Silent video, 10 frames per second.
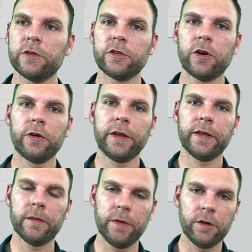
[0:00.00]

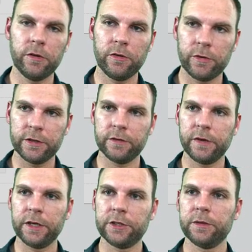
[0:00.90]
starting in the middle of the
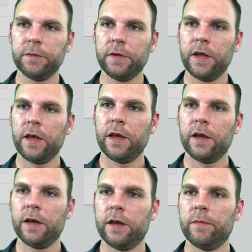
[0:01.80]
reservation,
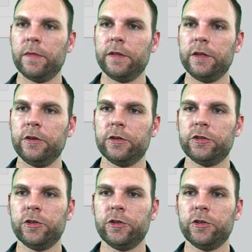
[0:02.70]
and then you can